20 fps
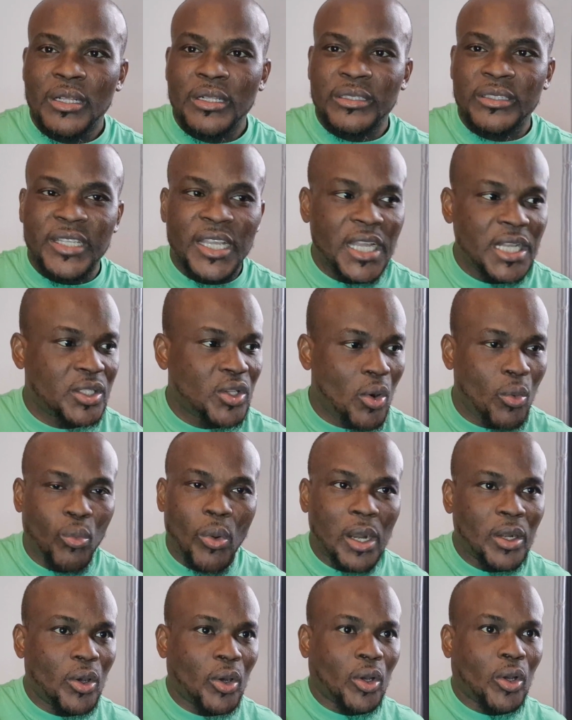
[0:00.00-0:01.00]
They don't
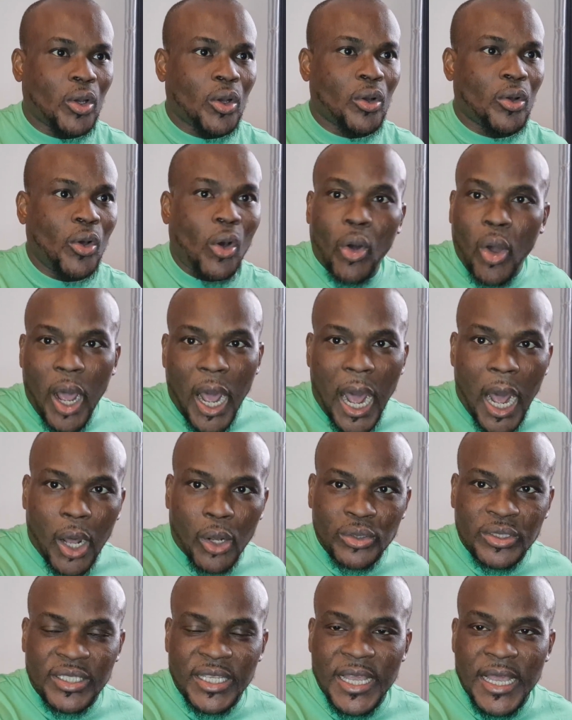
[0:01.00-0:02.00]
want to go
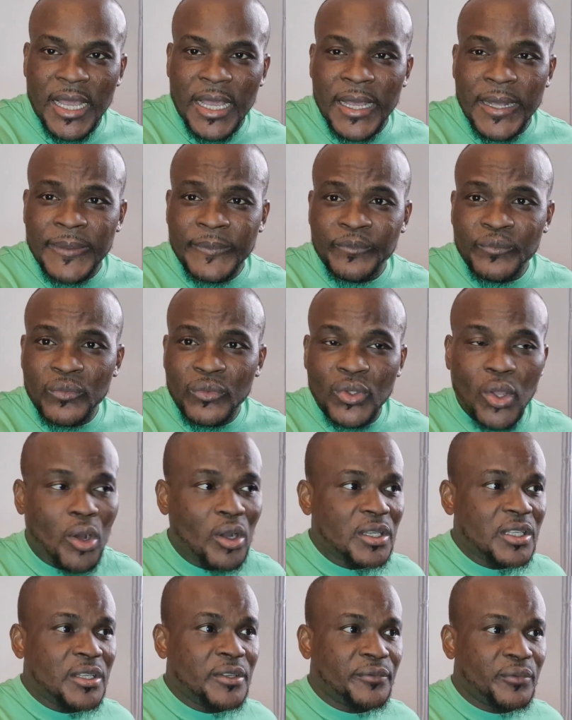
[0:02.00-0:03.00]
out there,
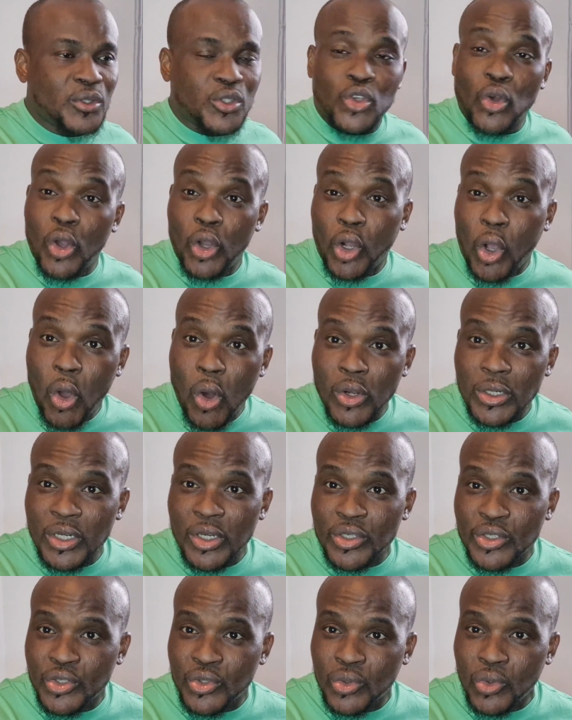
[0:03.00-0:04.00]
not even to a
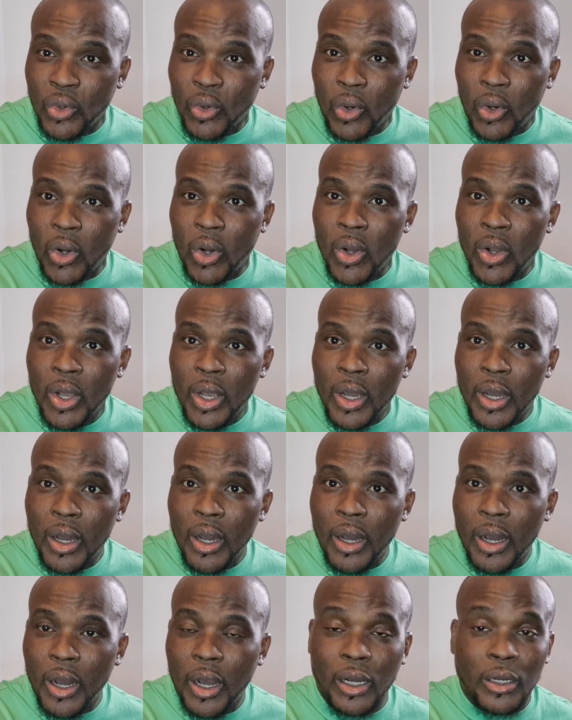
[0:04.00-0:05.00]
corner store,
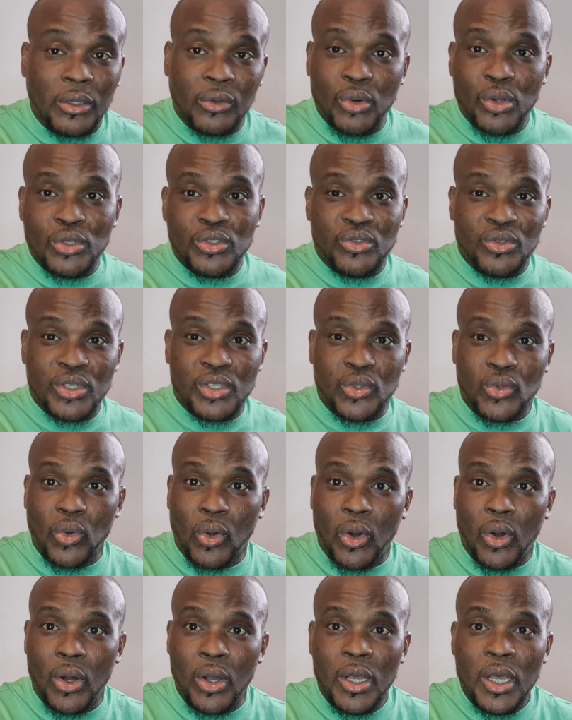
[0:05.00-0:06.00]
a grocery
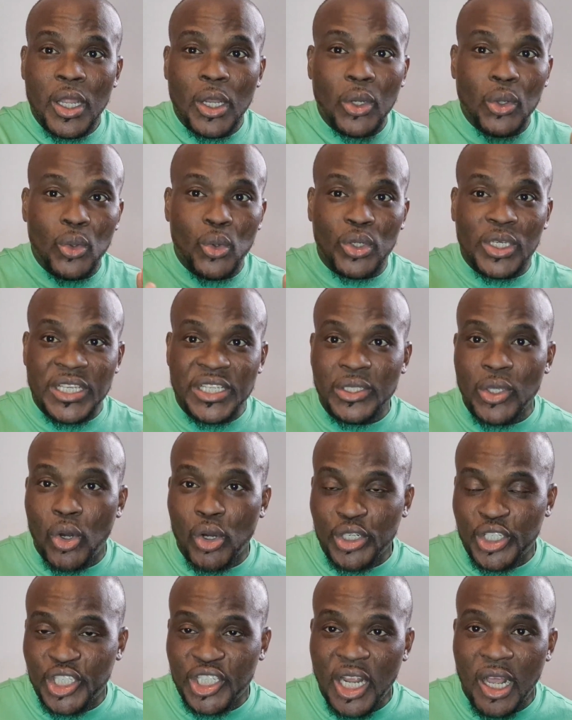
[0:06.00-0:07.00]
store, looking
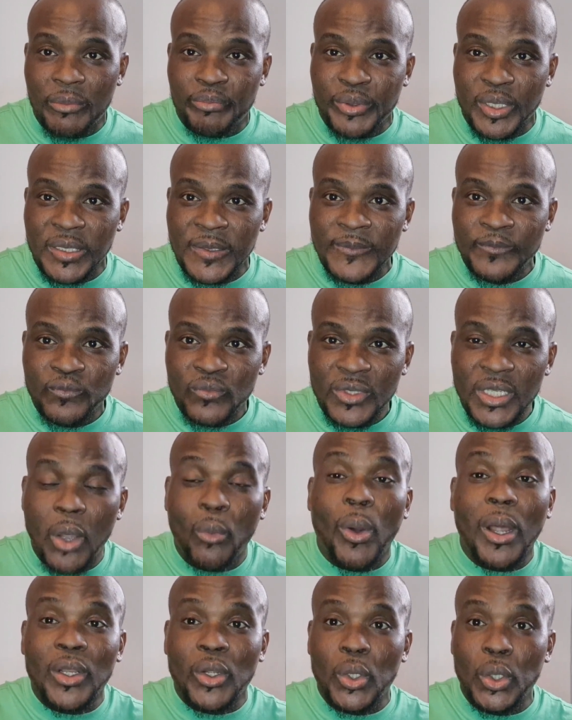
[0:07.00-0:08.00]
all shabby.
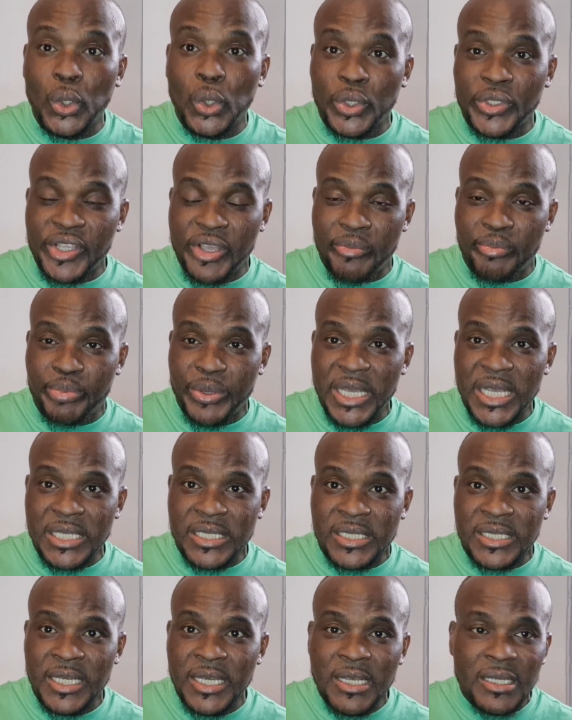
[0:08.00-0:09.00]
They want to look their
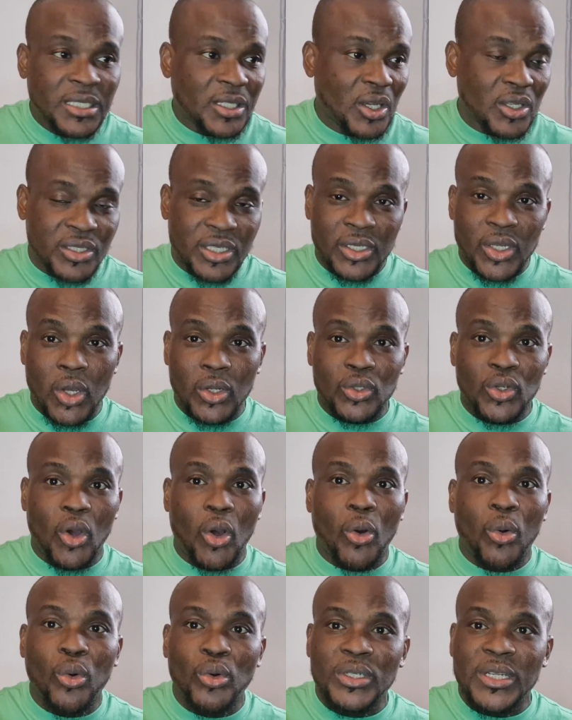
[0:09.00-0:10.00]
best because they don't
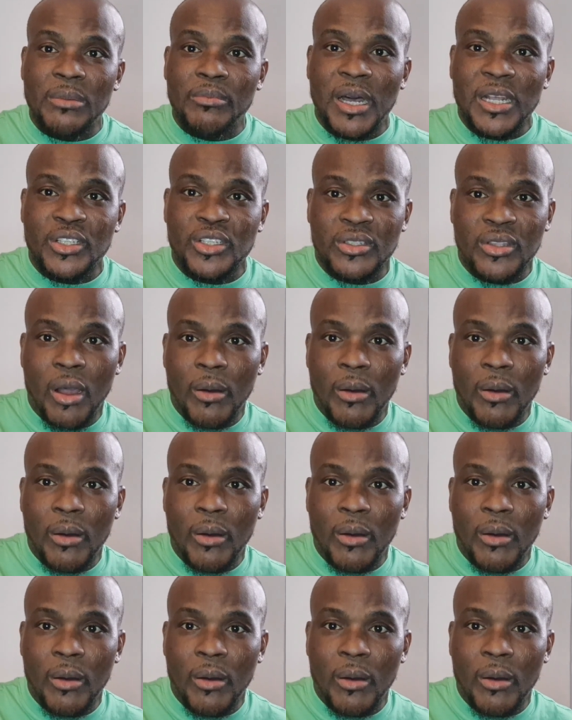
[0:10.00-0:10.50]
know who they must